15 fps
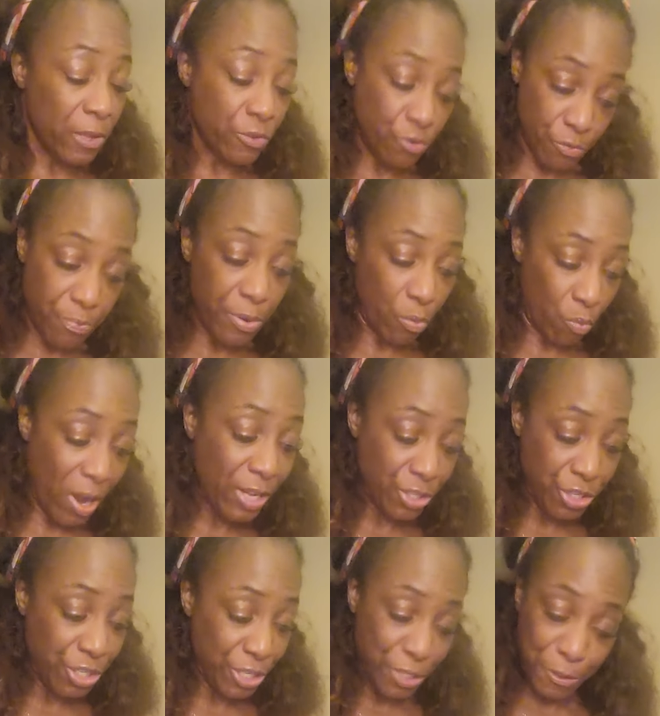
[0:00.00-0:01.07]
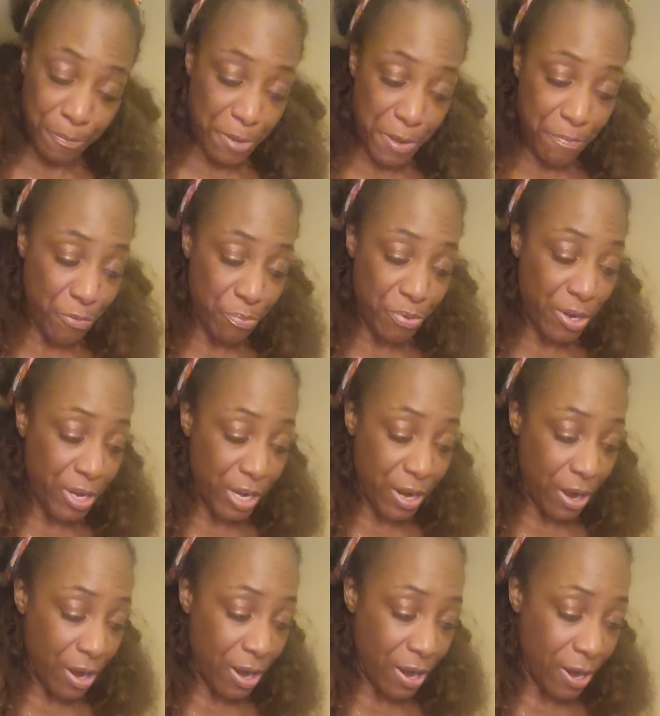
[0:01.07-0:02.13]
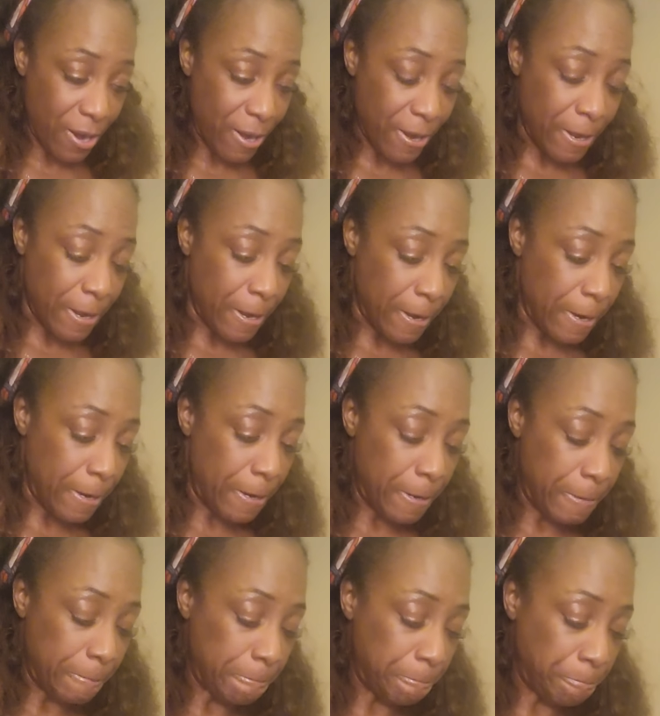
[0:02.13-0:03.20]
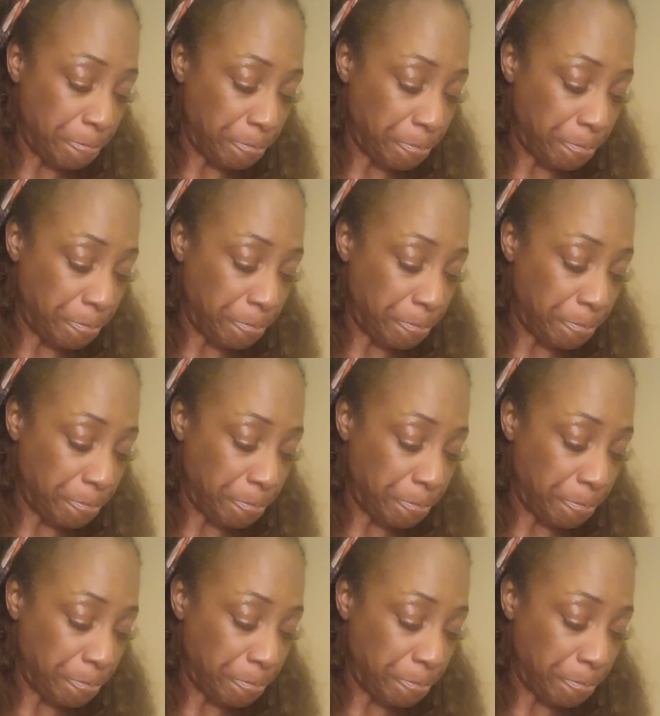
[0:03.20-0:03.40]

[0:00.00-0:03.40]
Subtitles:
you've been watching these people pretty hard. What